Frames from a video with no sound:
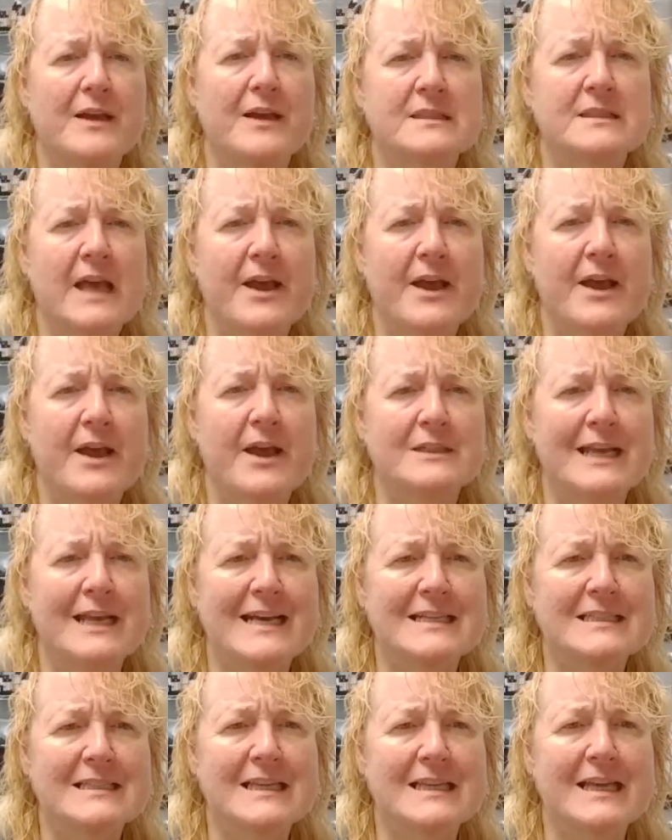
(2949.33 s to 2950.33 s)
they are
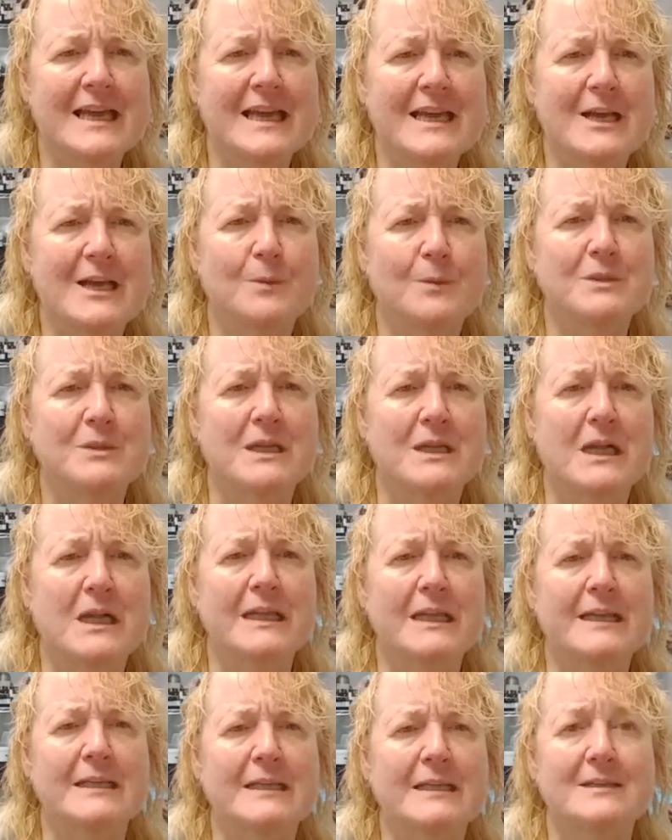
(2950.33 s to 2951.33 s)
testing hemp to
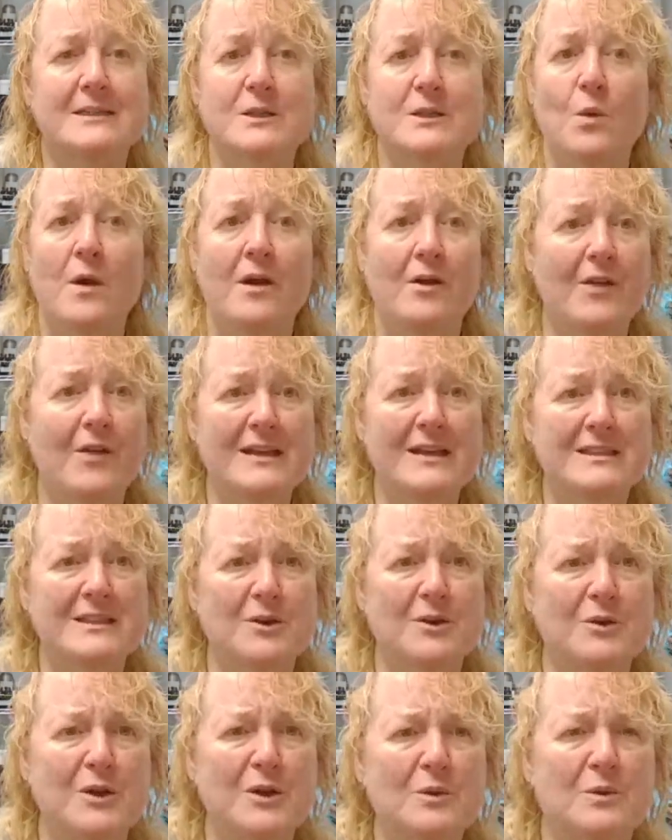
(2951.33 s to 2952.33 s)
clean the soil. That's so
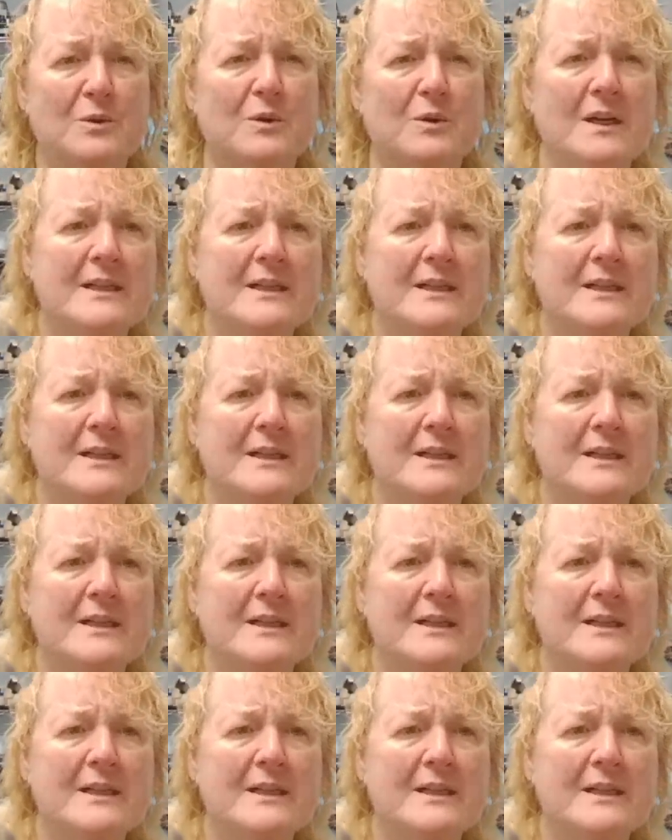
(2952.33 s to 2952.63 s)
cool.